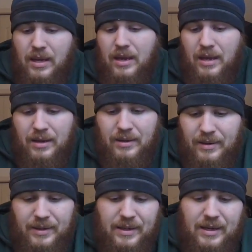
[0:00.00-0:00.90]
And
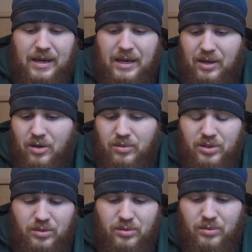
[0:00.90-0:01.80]
I
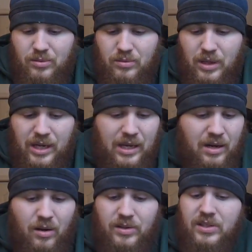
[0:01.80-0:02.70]
get
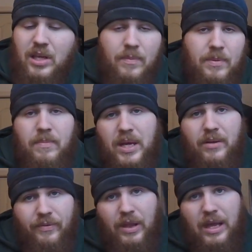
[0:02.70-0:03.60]
it all set up in
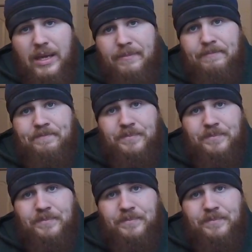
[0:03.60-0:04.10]
Betaflight.